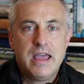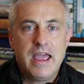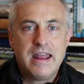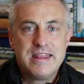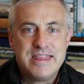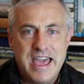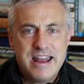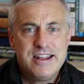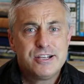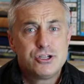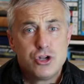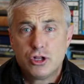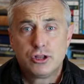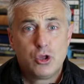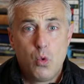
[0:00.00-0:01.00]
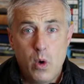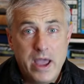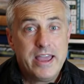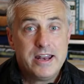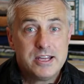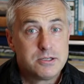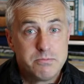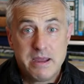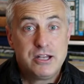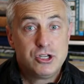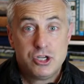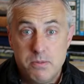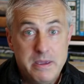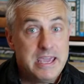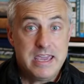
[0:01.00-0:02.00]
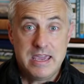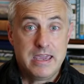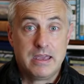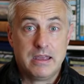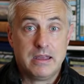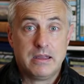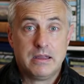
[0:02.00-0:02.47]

And that is not the way it is meant to be.